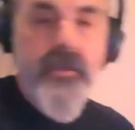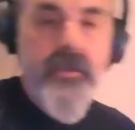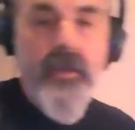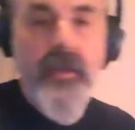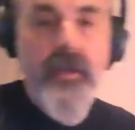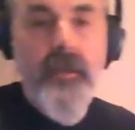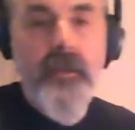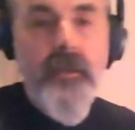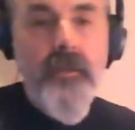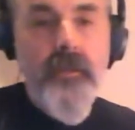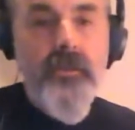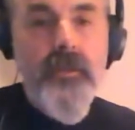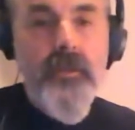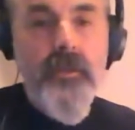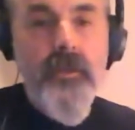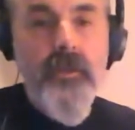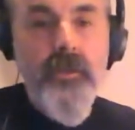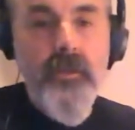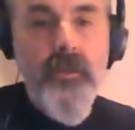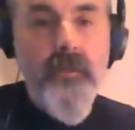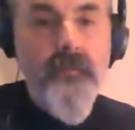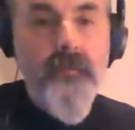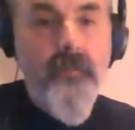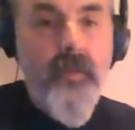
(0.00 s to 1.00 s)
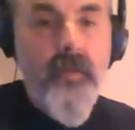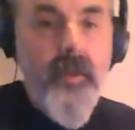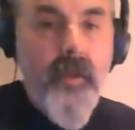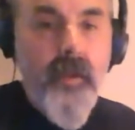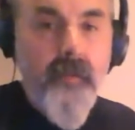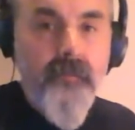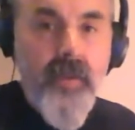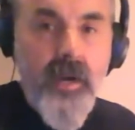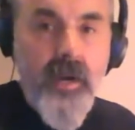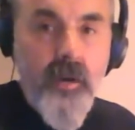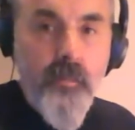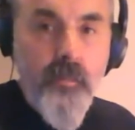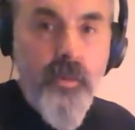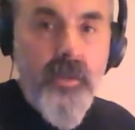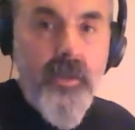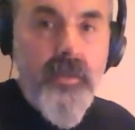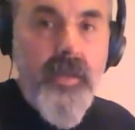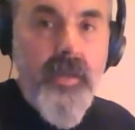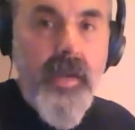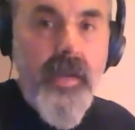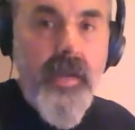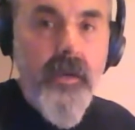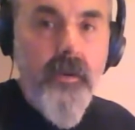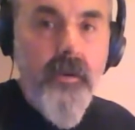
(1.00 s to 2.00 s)
another series of fingerboard
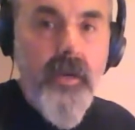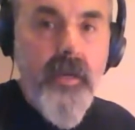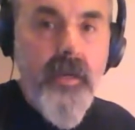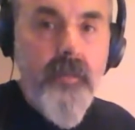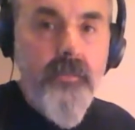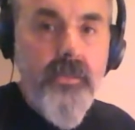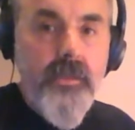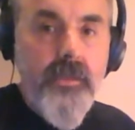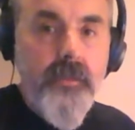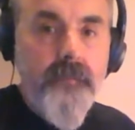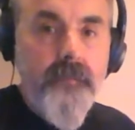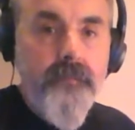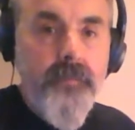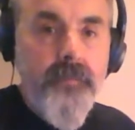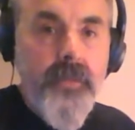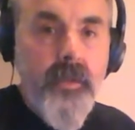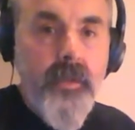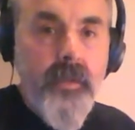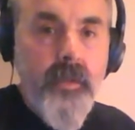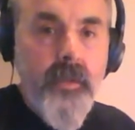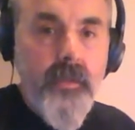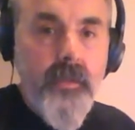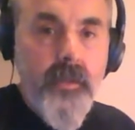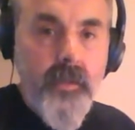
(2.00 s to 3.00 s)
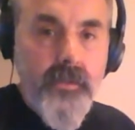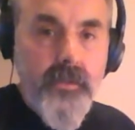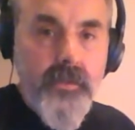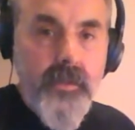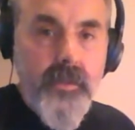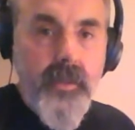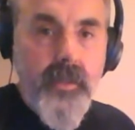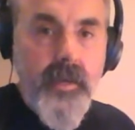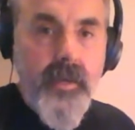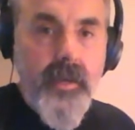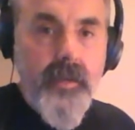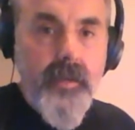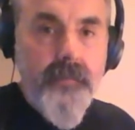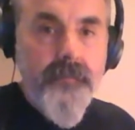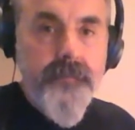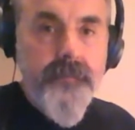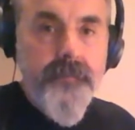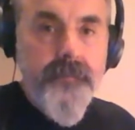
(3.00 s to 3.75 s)
diagrams. Y'all see that?